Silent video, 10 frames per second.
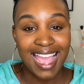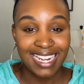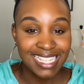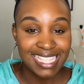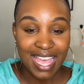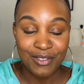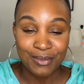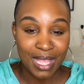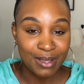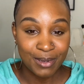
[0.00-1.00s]
I need to have a
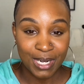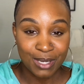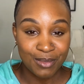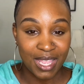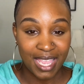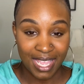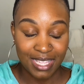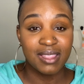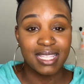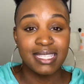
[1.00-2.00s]
BlackBerry in my hand.
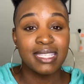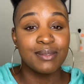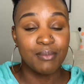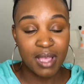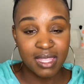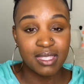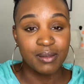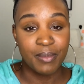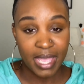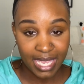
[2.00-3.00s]
This is months
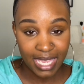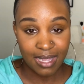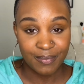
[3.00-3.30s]
of begging.